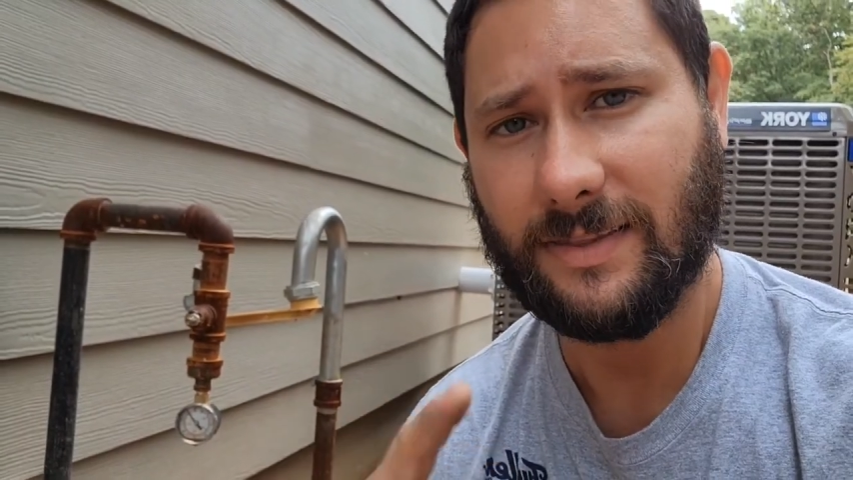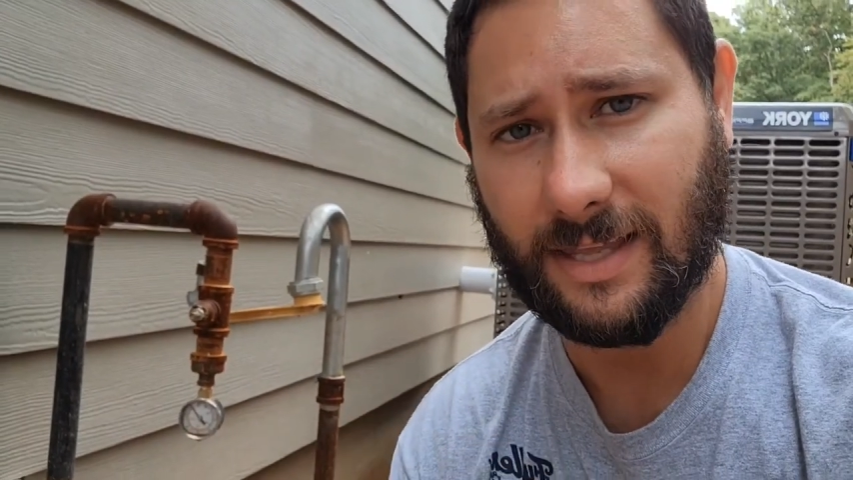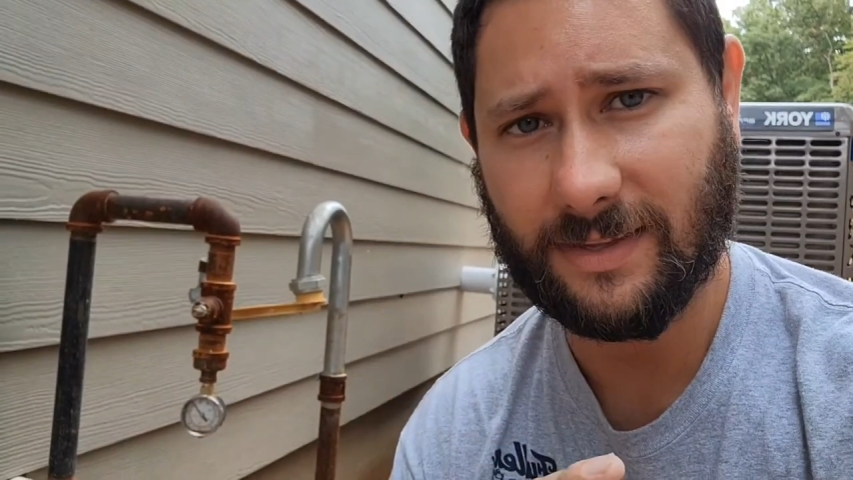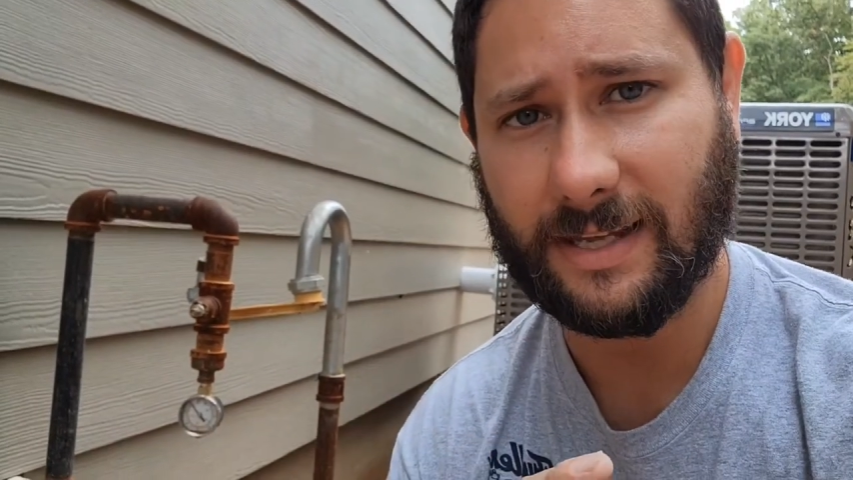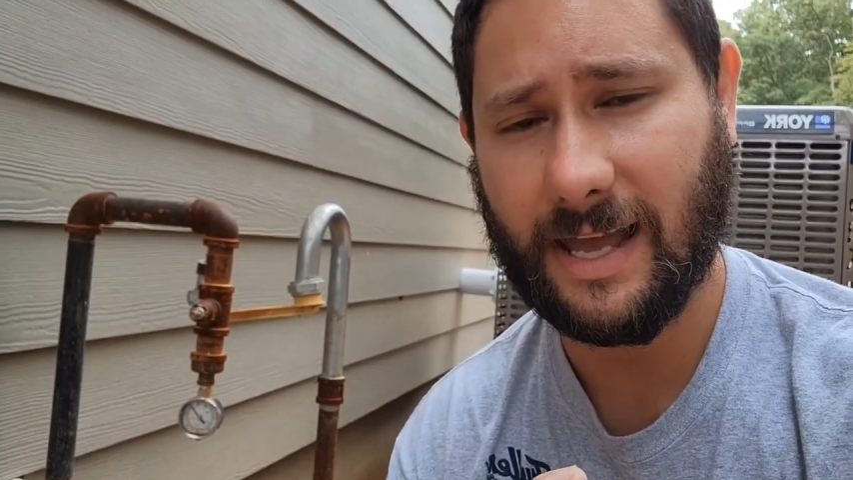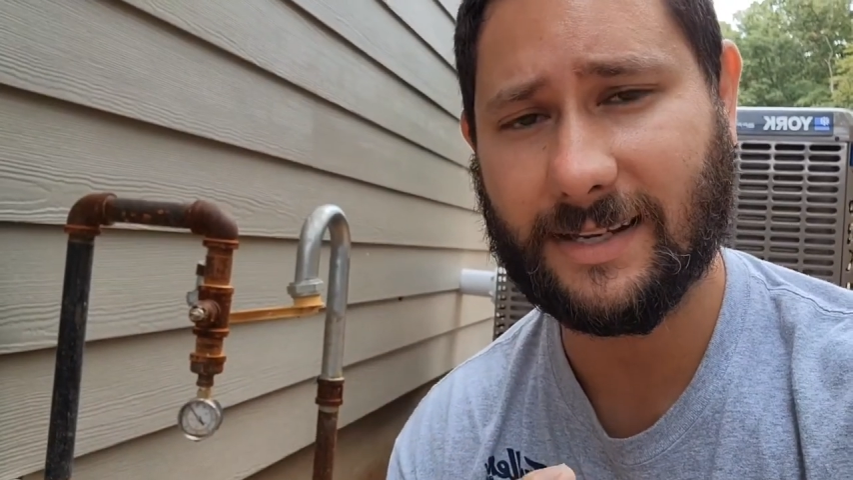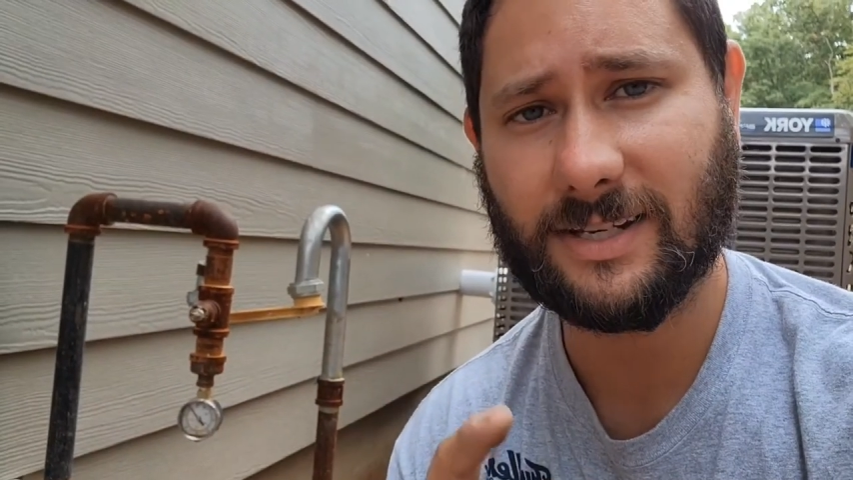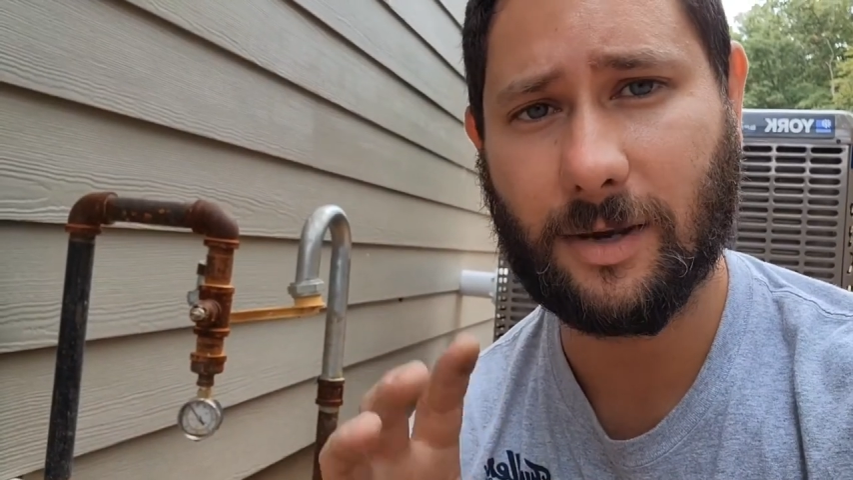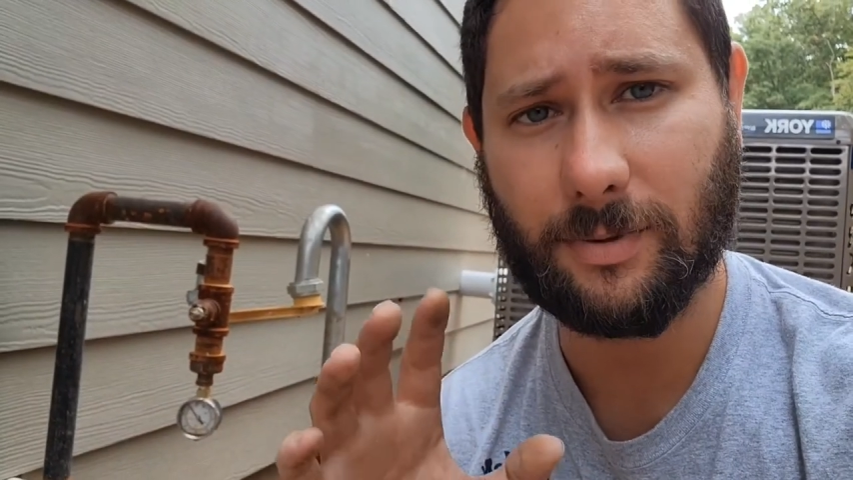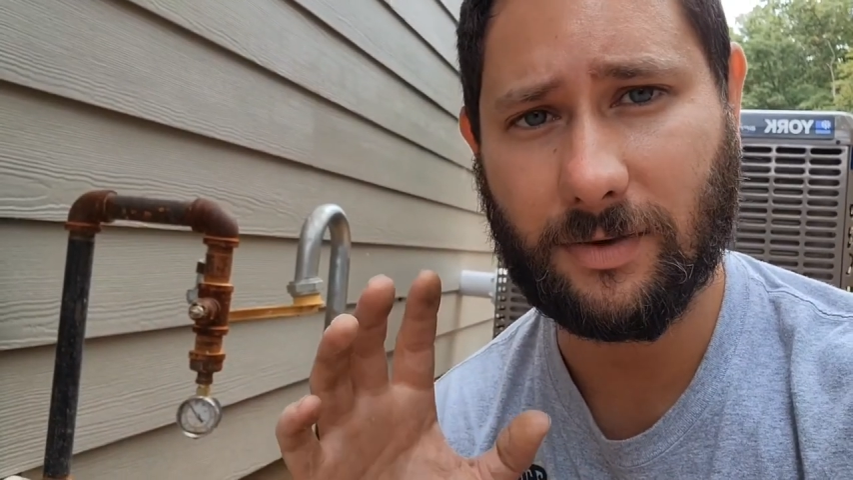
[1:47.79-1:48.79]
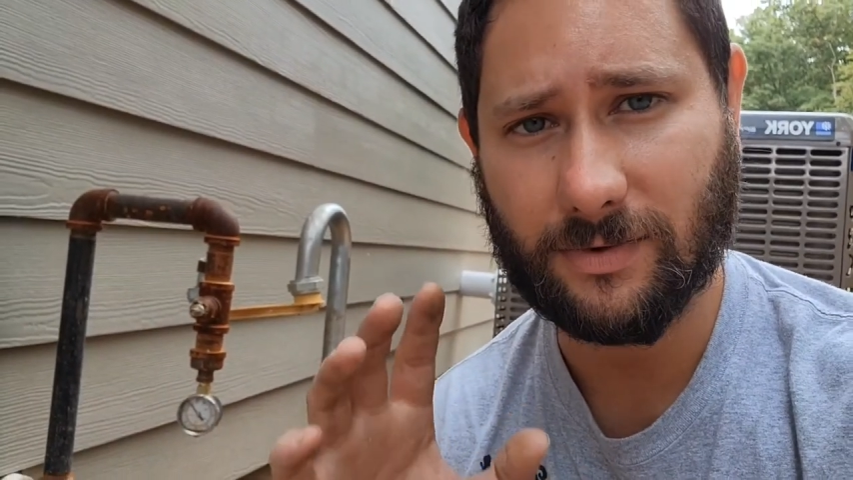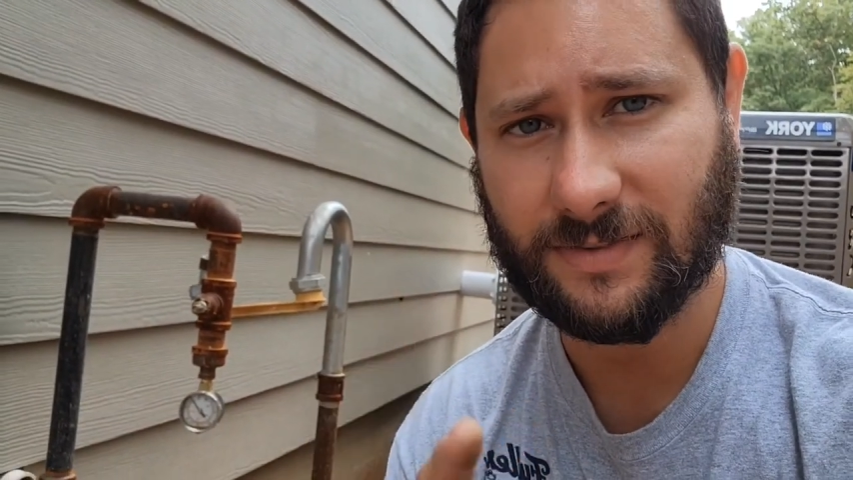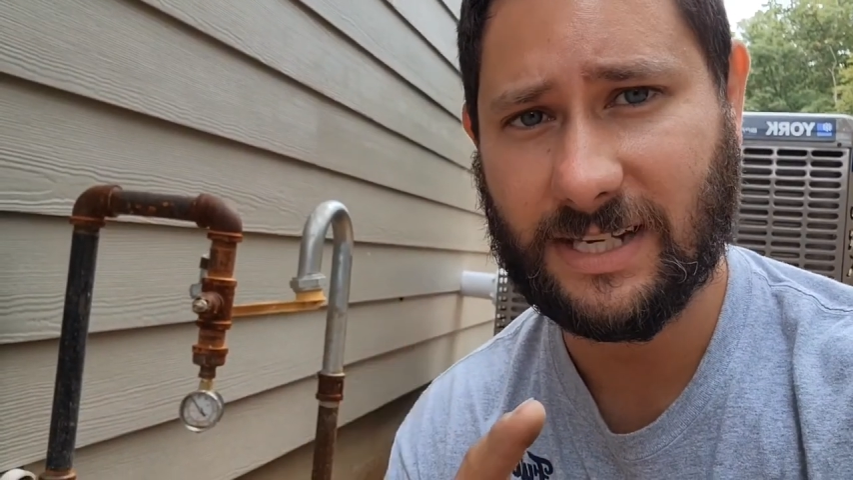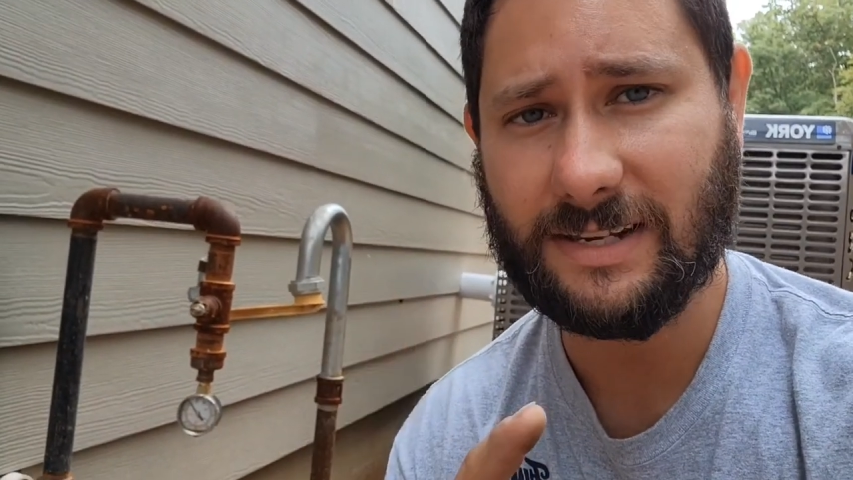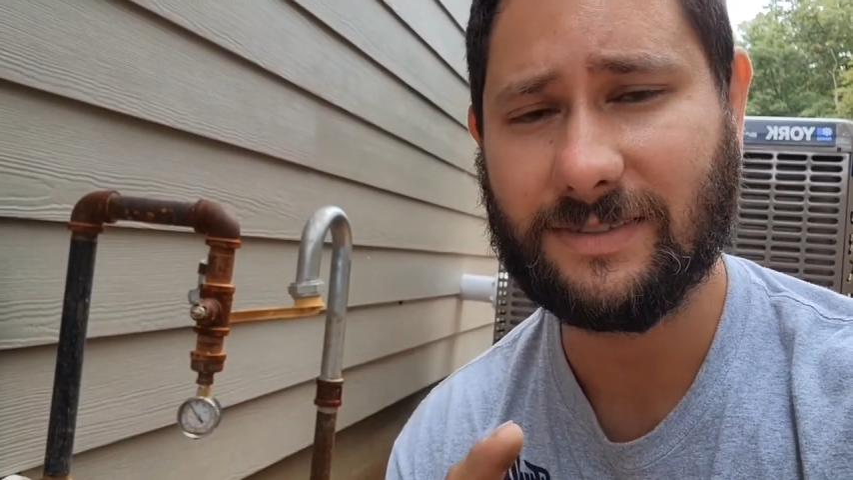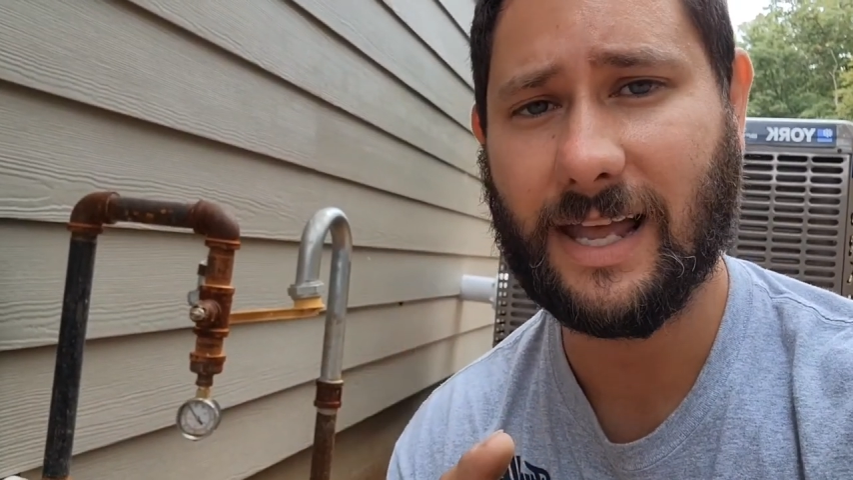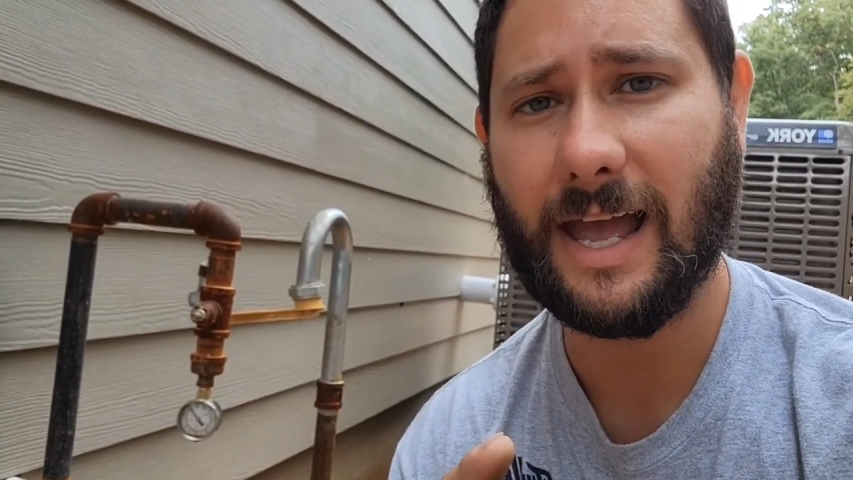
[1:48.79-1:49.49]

Then the gas company receives